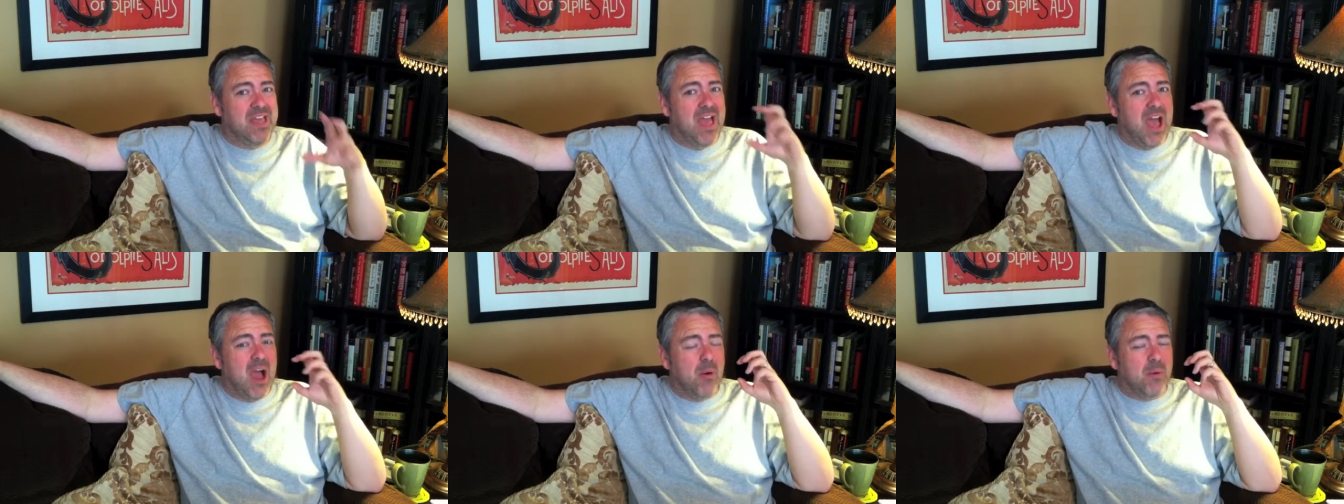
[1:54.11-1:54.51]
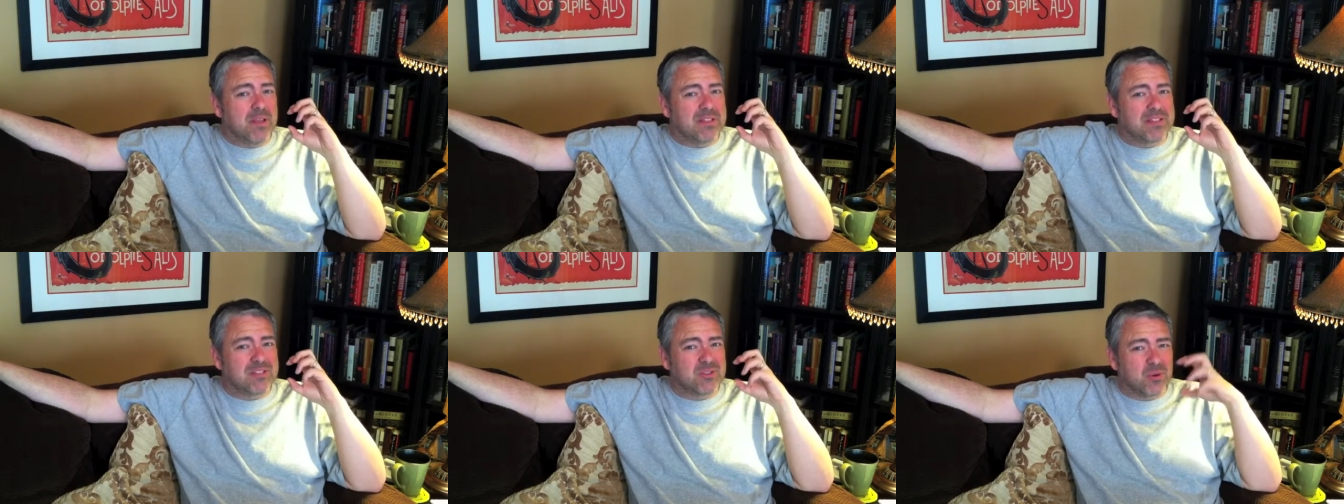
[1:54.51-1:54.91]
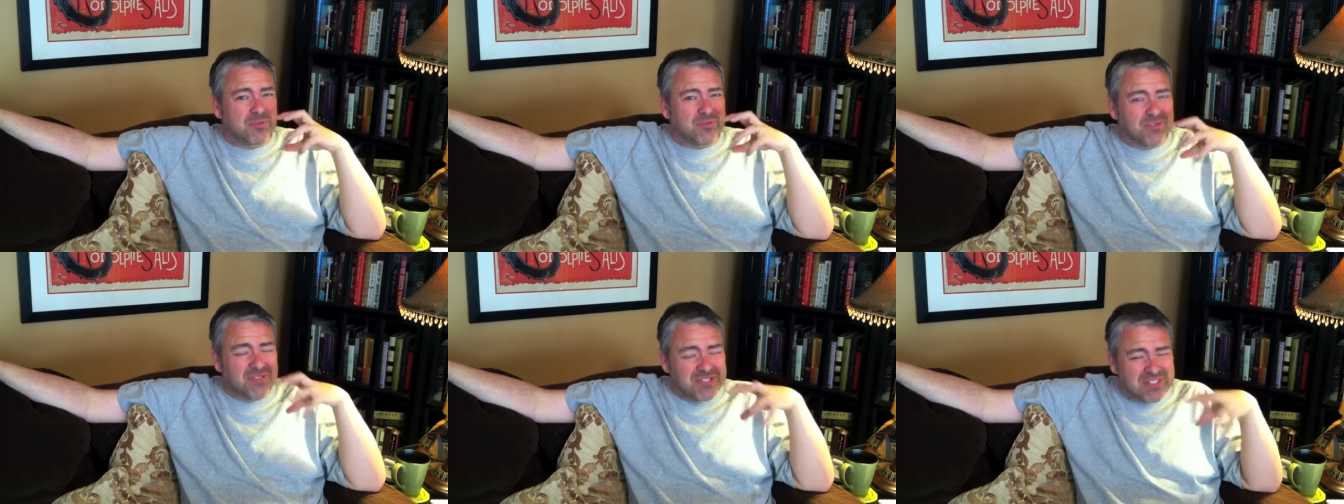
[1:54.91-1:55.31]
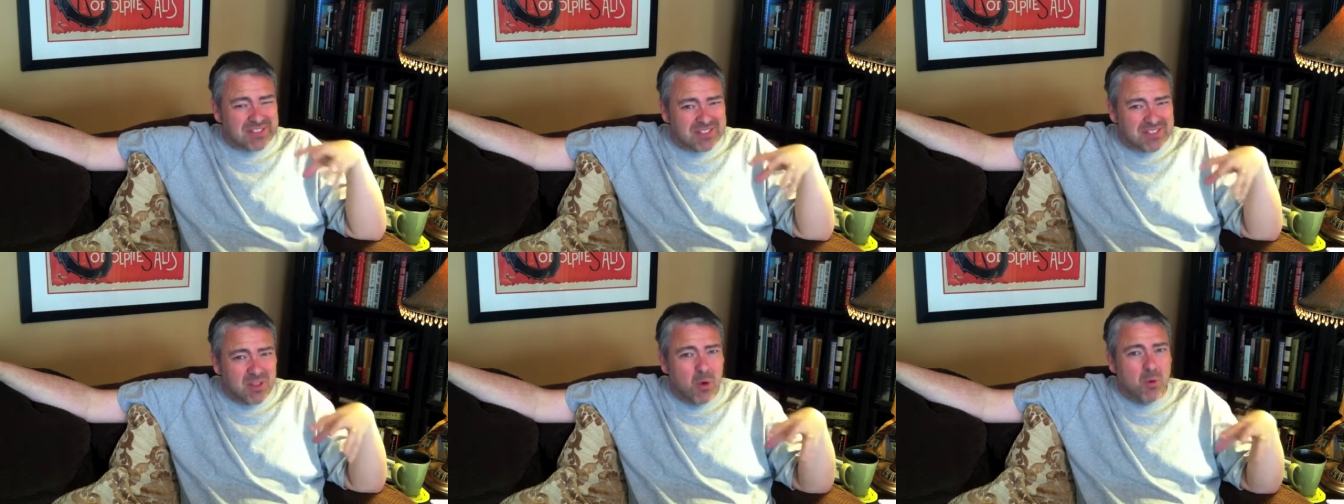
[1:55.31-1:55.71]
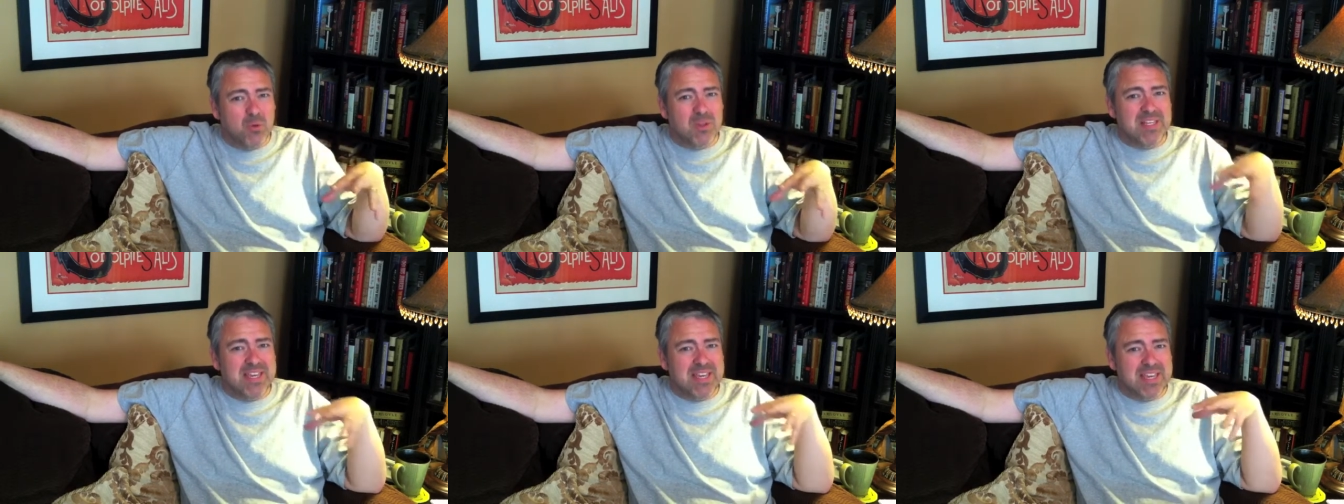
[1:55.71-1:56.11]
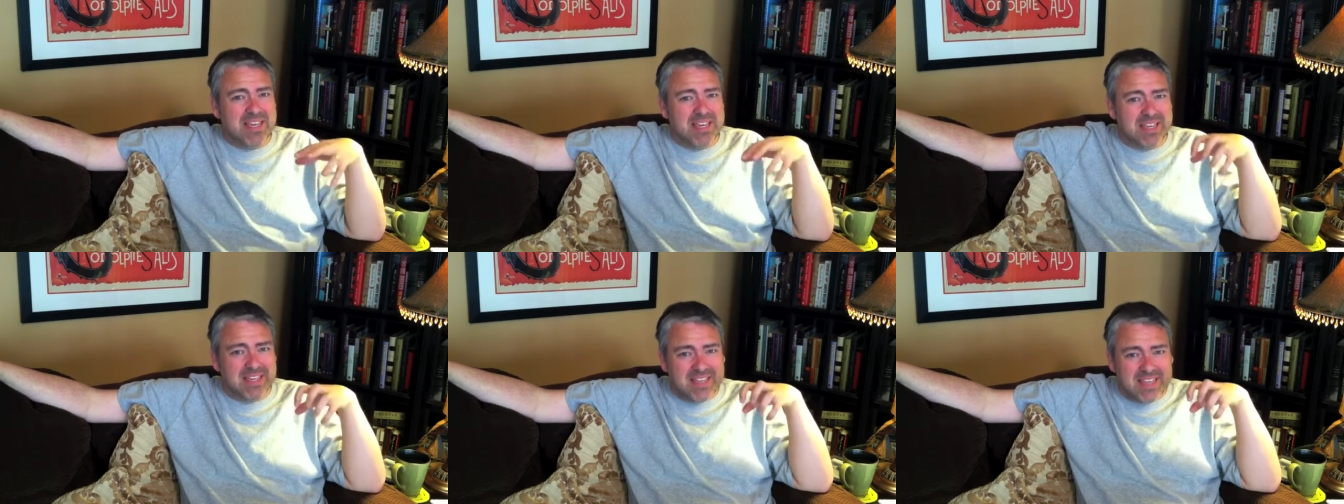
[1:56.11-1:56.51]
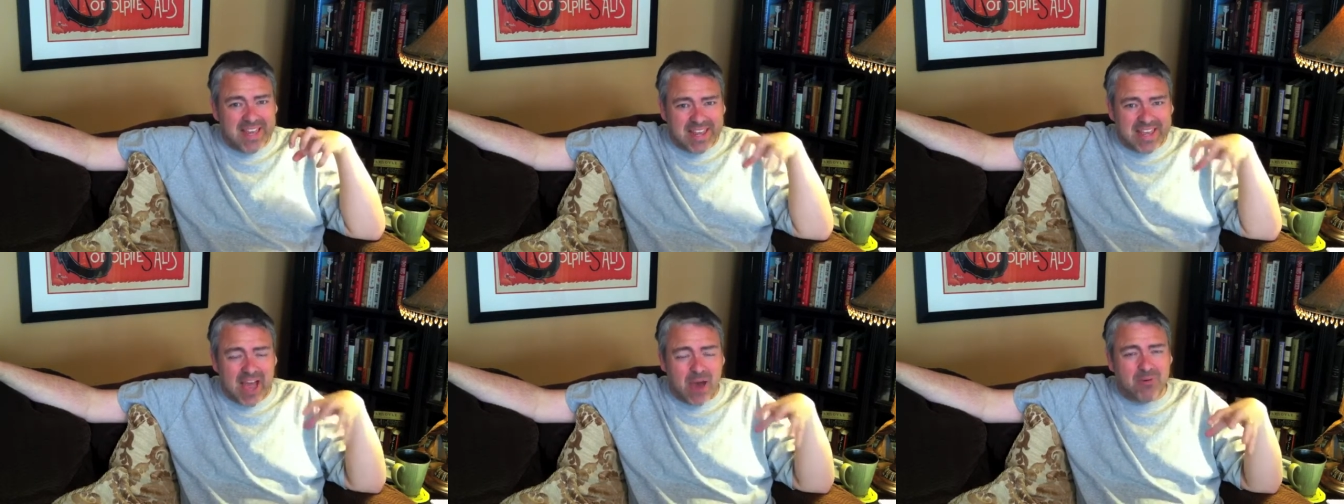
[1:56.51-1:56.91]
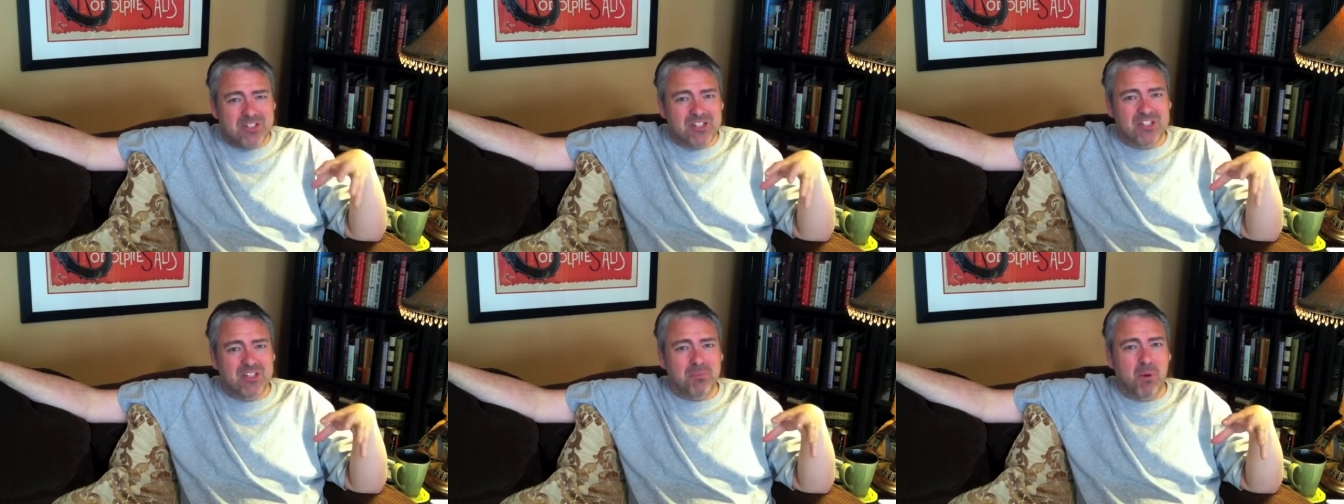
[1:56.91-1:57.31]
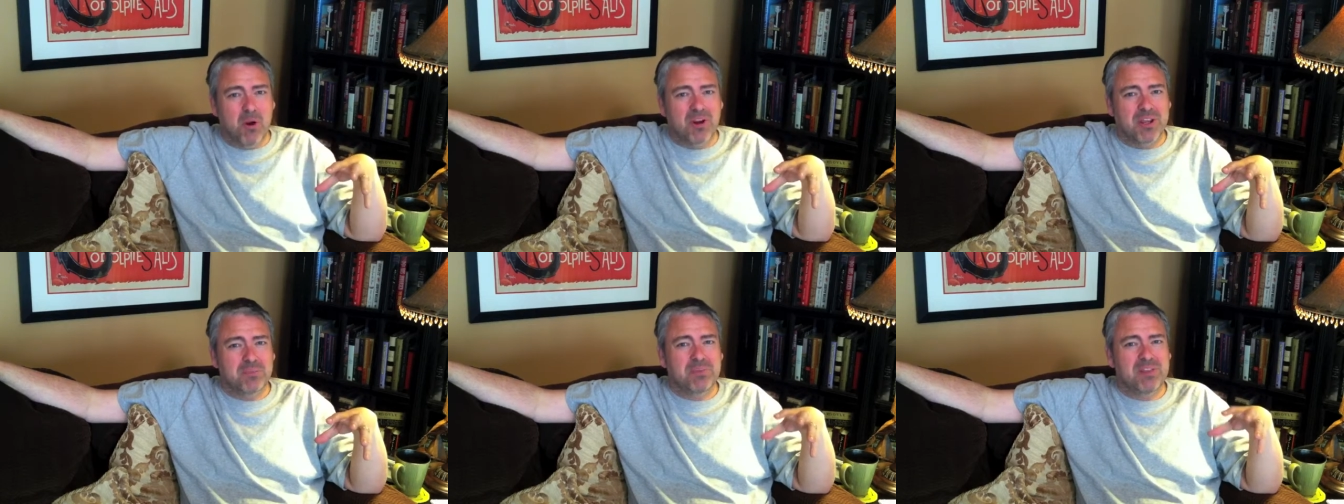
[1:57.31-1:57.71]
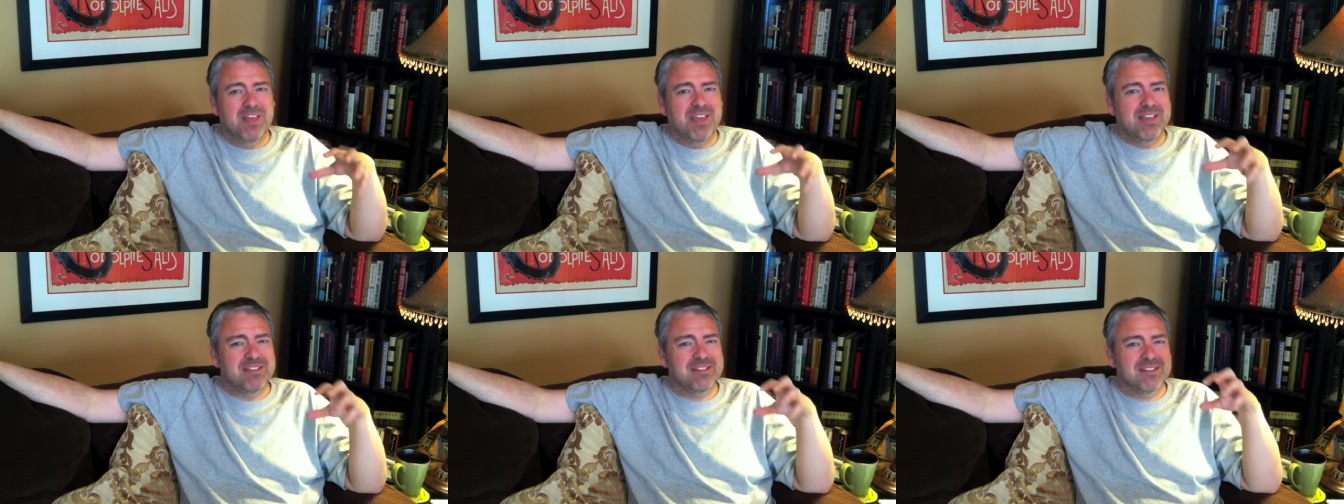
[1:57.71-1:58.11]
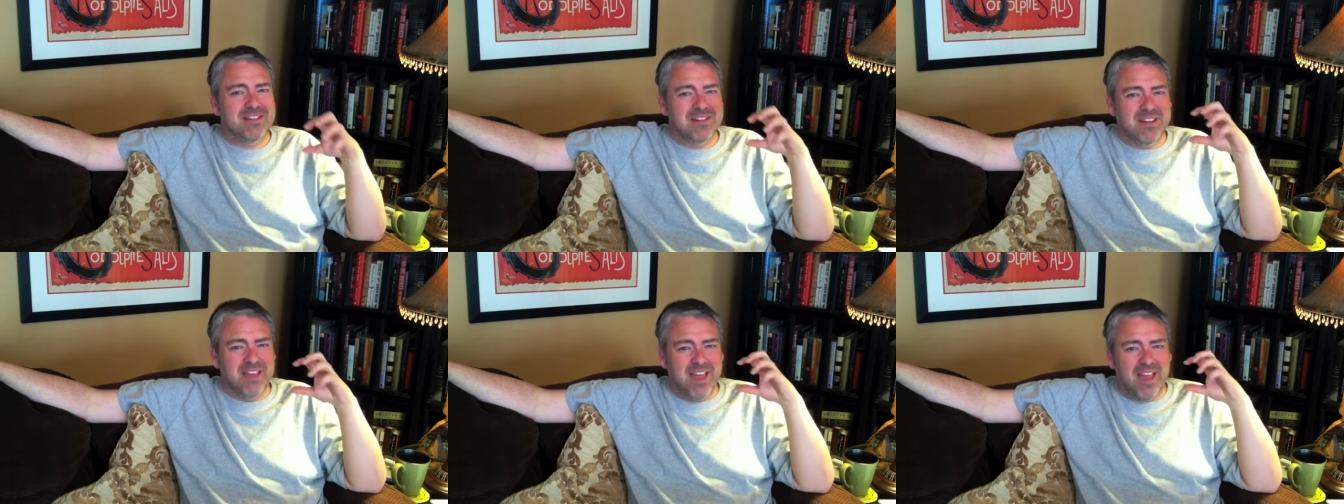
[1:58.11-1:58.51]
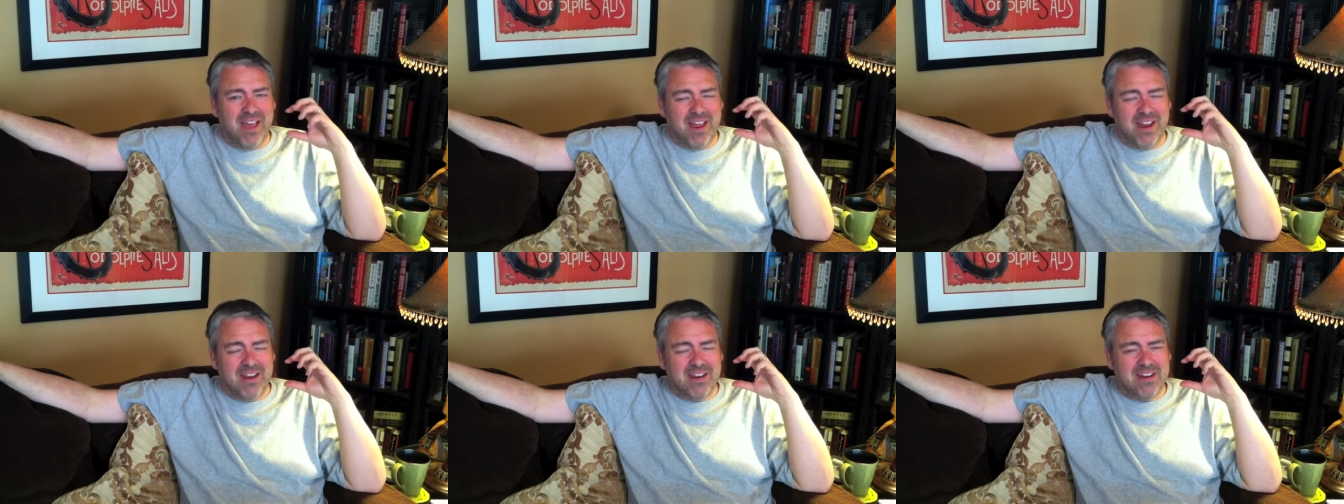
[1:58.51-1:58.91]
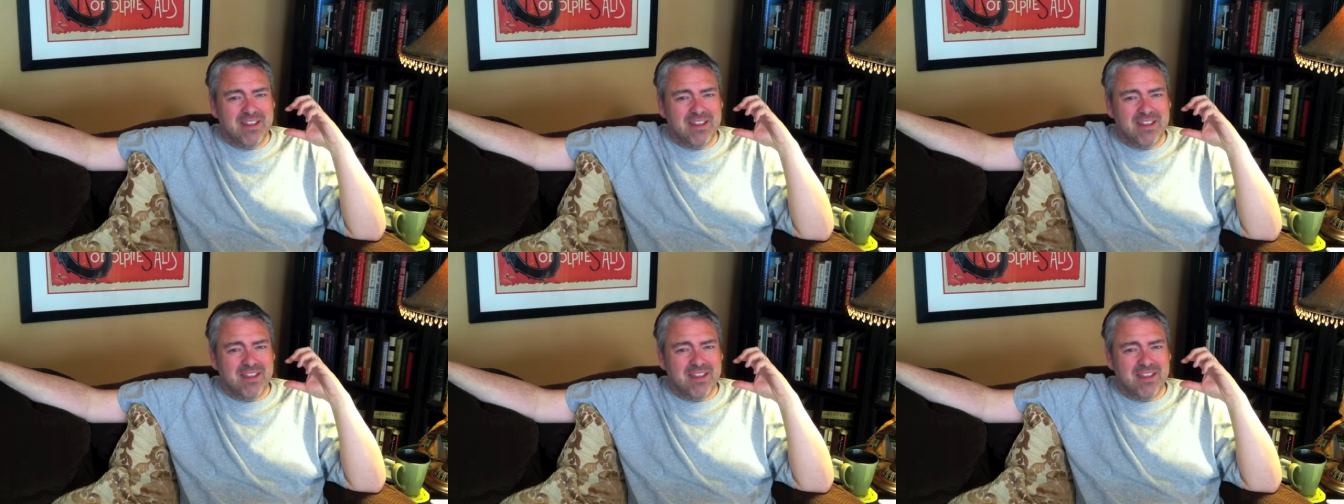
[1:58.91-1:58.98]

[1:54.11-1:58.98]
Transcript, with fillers: how it's sort of slowly getting out into the marketplace and and